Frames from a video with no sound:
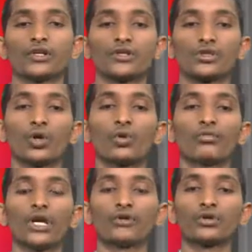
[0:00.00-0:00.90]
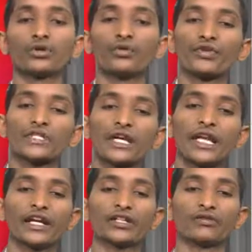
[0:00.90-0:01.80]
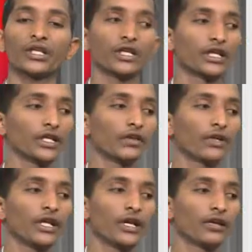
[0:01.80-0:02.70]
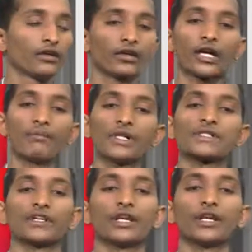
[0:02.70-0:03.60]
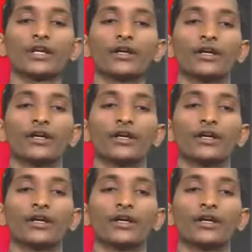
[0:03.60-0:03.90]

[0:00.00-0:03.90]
So we have to do physical activity every day compulsorily.